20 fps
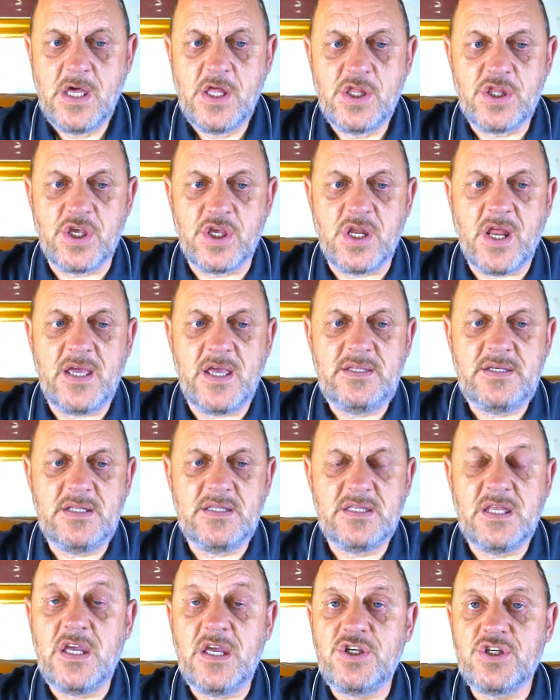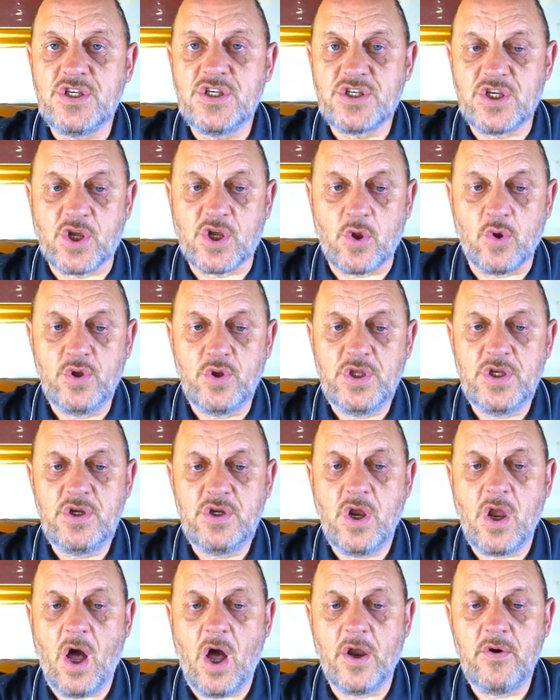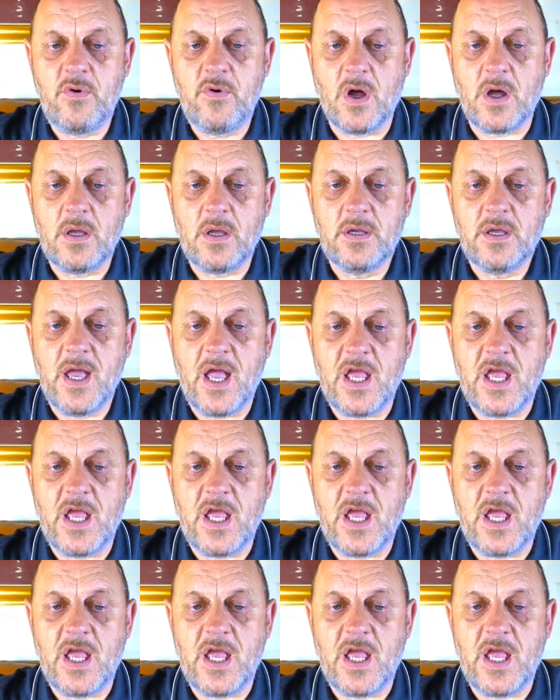the United Nations, including UNRWA,